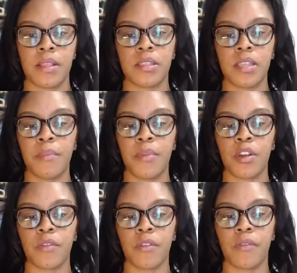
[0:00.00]
ten
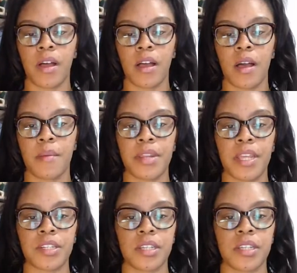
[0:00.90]
beautiful font
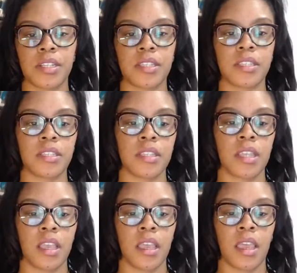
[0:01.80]
combinations,
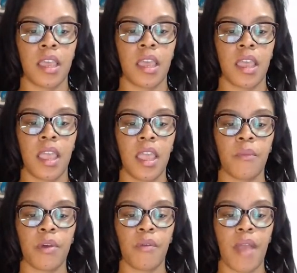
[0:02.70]

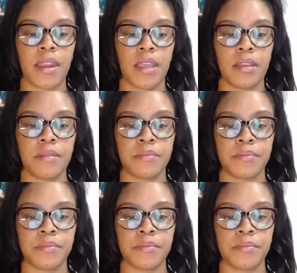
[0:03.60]
and we're ready.